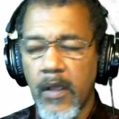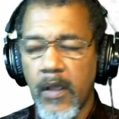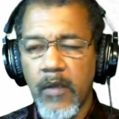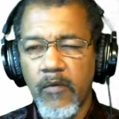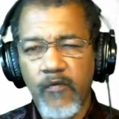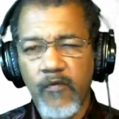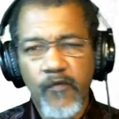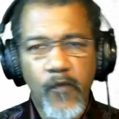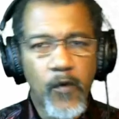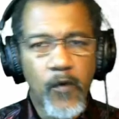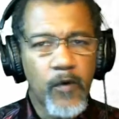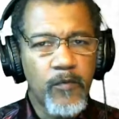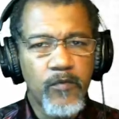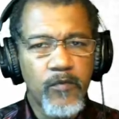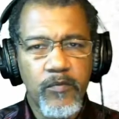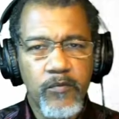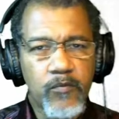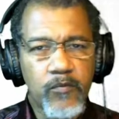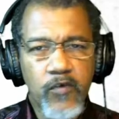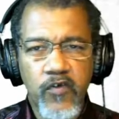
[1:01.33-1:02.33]
for
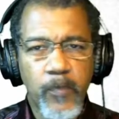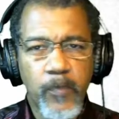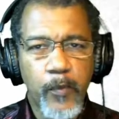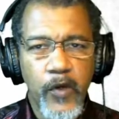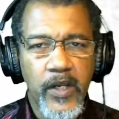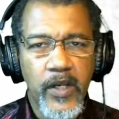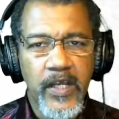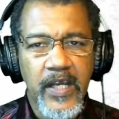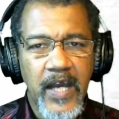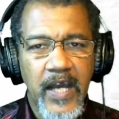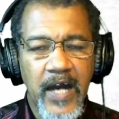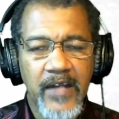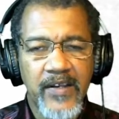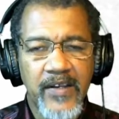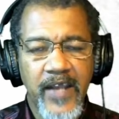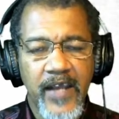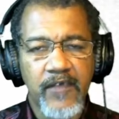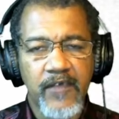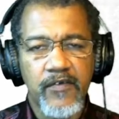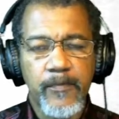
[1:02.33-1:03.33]
just to put it in
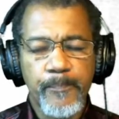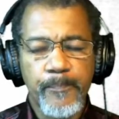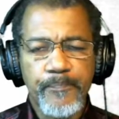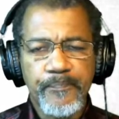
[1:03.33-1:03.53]
context,